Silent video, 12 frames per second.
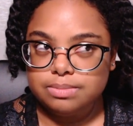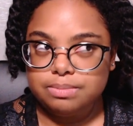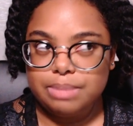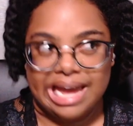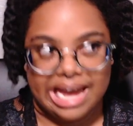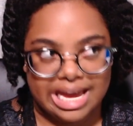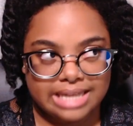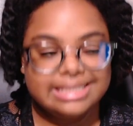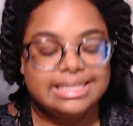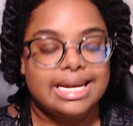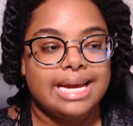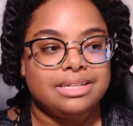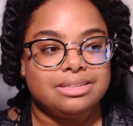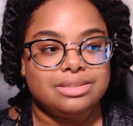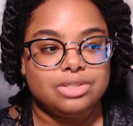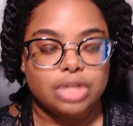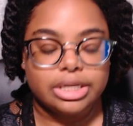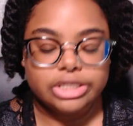pants and
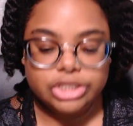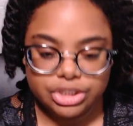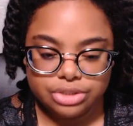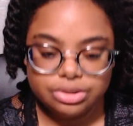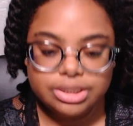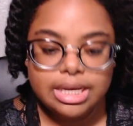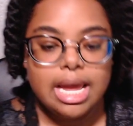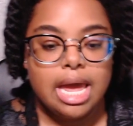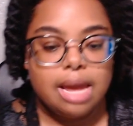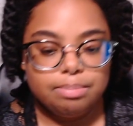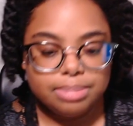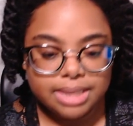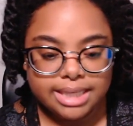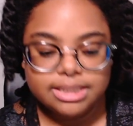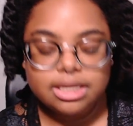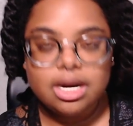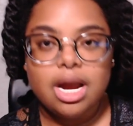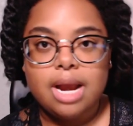dress shoes and blazer,
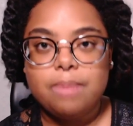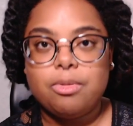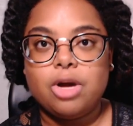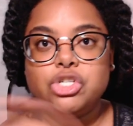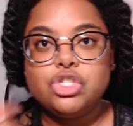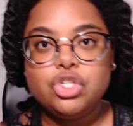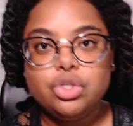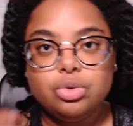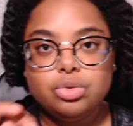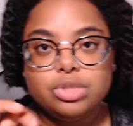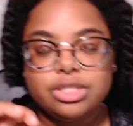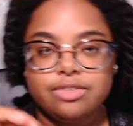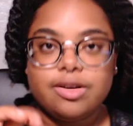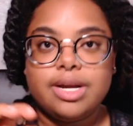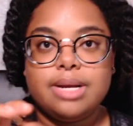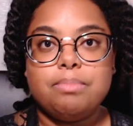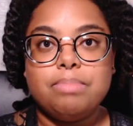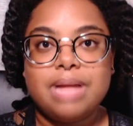and I brought two
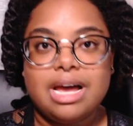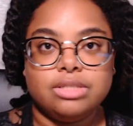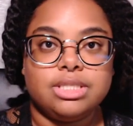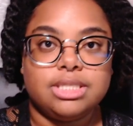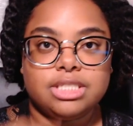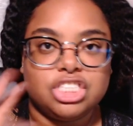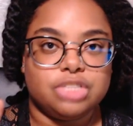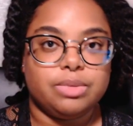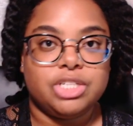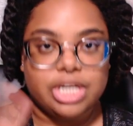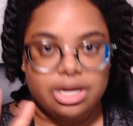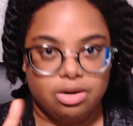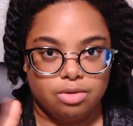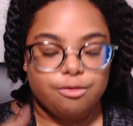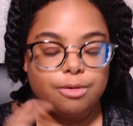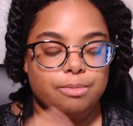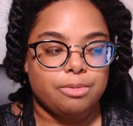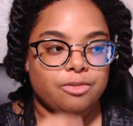different blouses to switch out
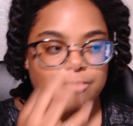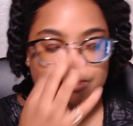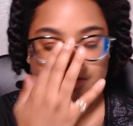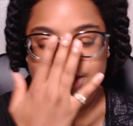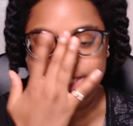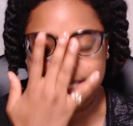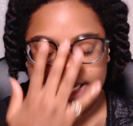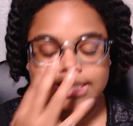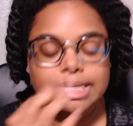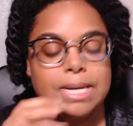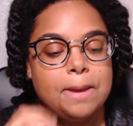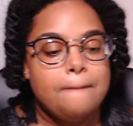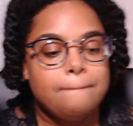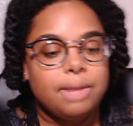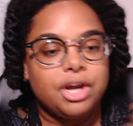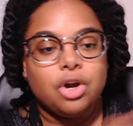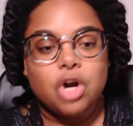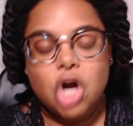for for the days.
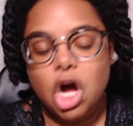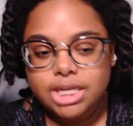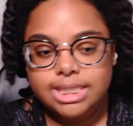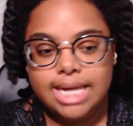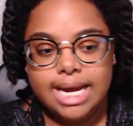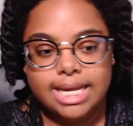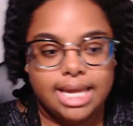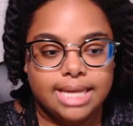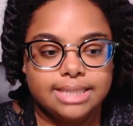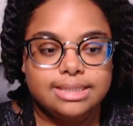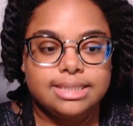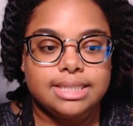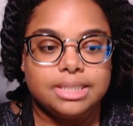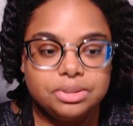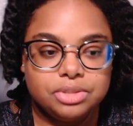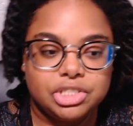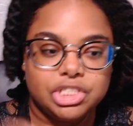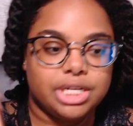Bring your contact lens
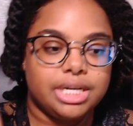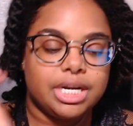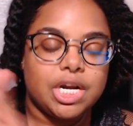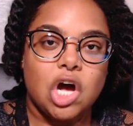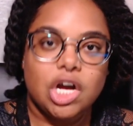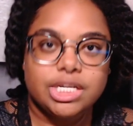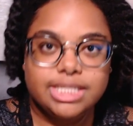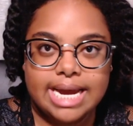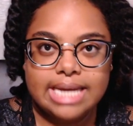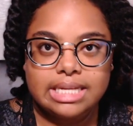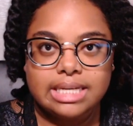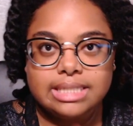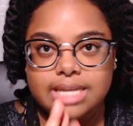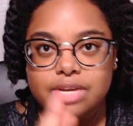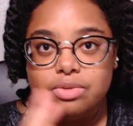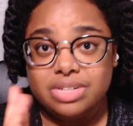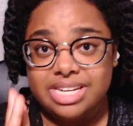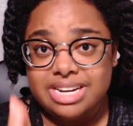solution, contact lens that you
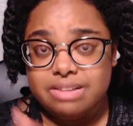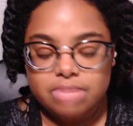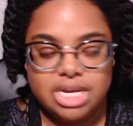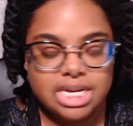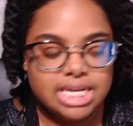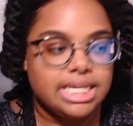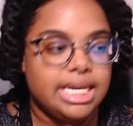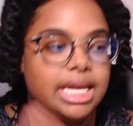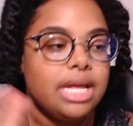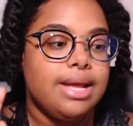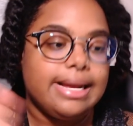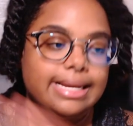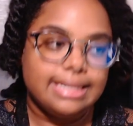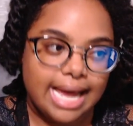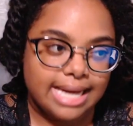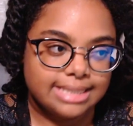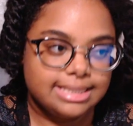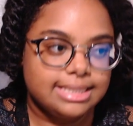will need immediately,
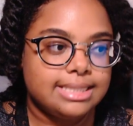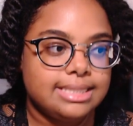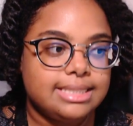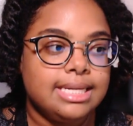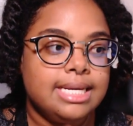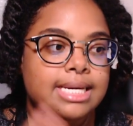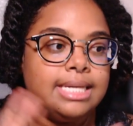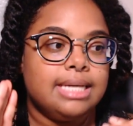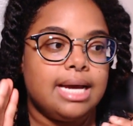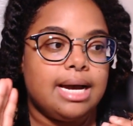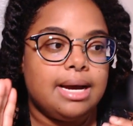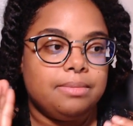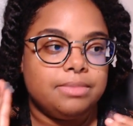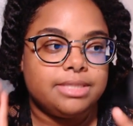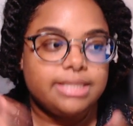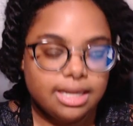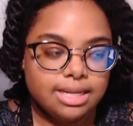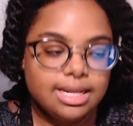glasses, um,
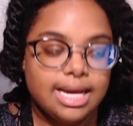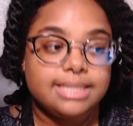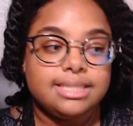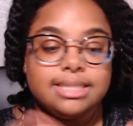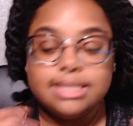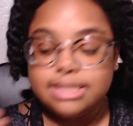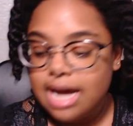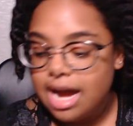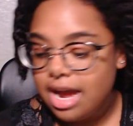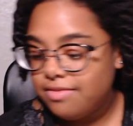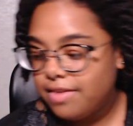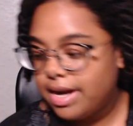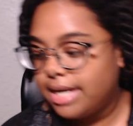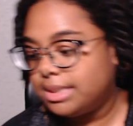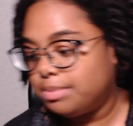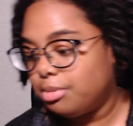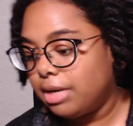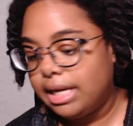sunglasses. I advise
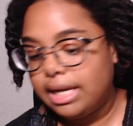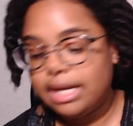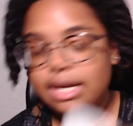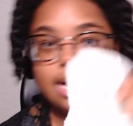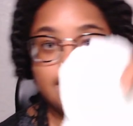bringing